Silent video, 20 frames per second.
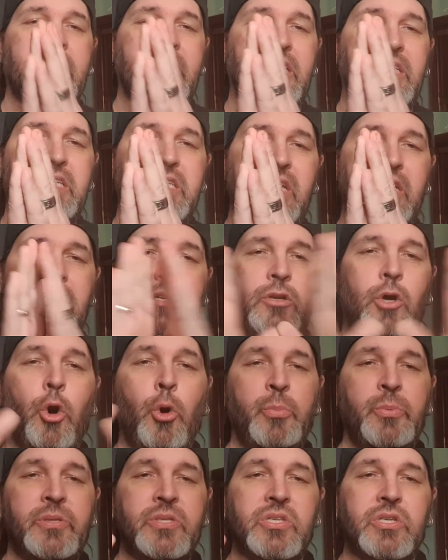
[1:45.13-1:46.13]
I said, it
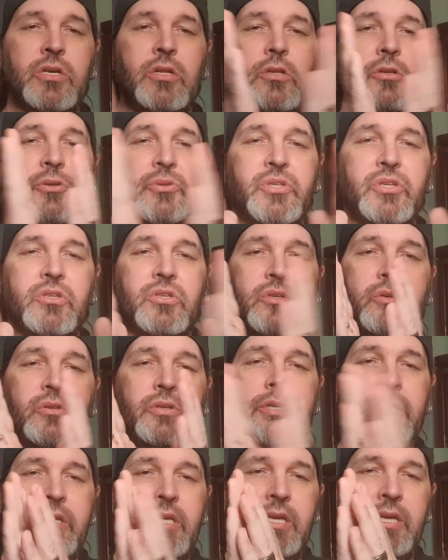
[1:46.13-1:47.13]
opens and closes.
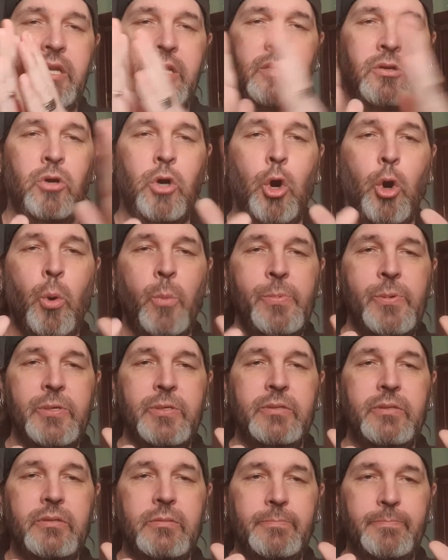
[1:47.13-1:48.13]
So it'll
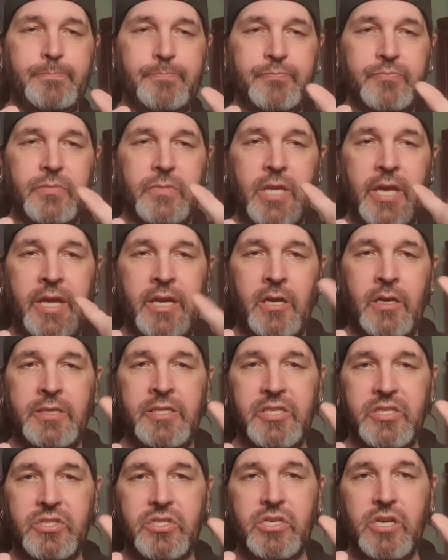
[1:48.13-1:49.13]
open, and
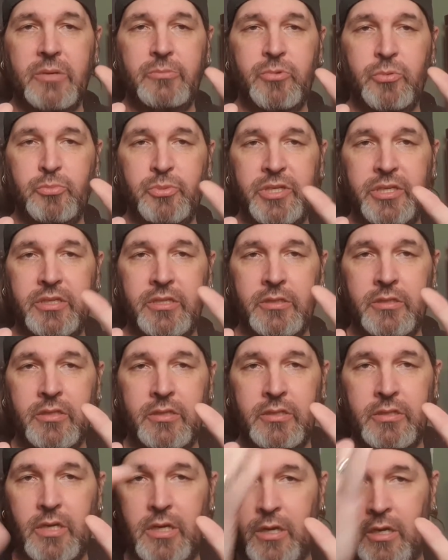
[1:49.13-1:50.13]
on this side will be
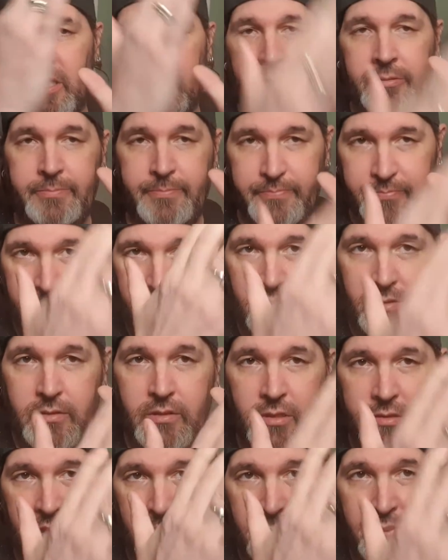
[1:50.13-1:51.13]
the
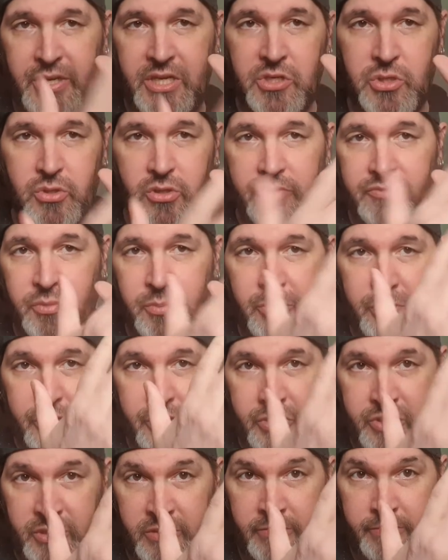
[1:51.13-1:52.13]
picture of the
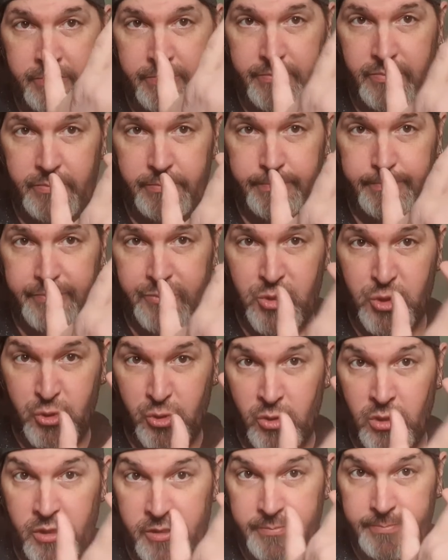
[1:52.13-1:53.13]
person
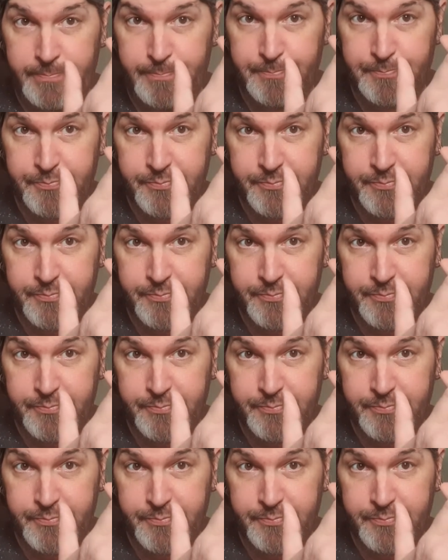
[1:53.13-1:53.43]
drawn